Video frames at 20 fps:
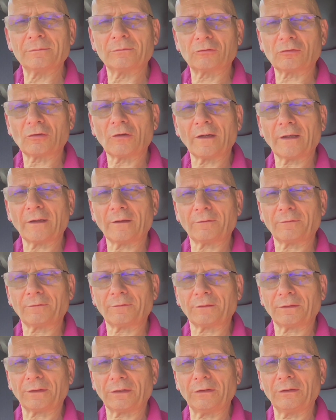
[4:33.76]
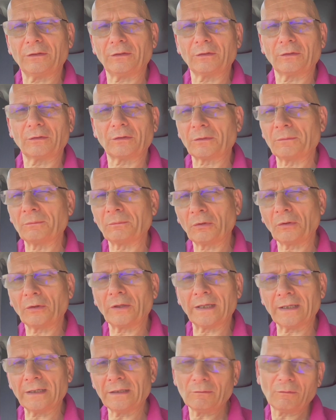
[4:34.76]
drive you can put
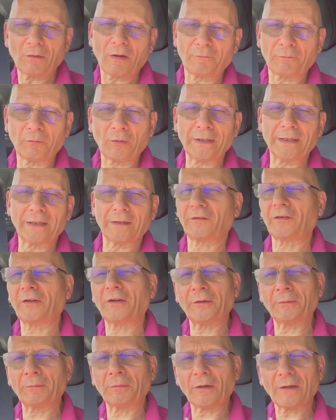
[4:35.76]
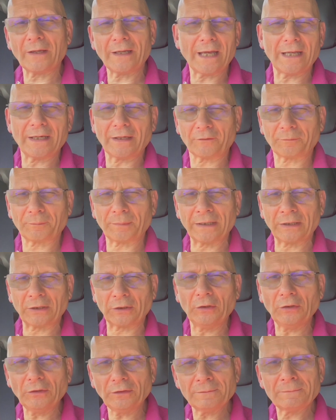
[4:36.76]
in, I put in 1 terabyte, and it's been
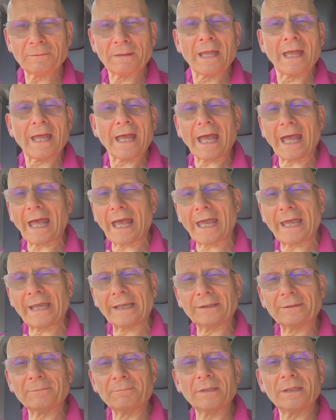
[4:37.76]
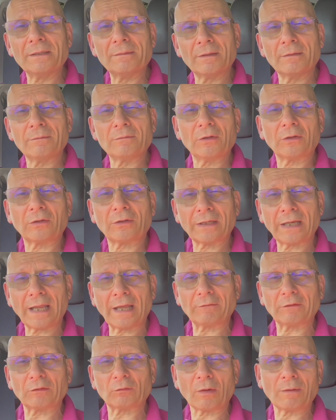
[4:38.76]
good. And the minimum you can have
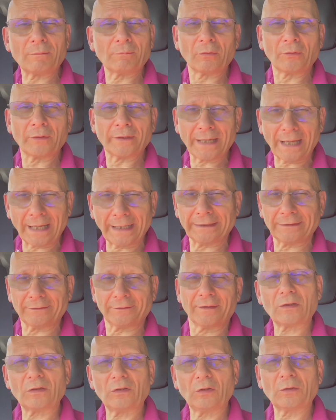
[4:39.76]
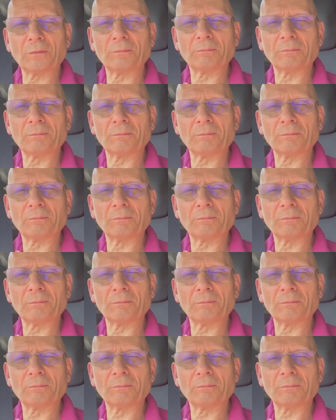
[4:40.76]
is 1.8. You can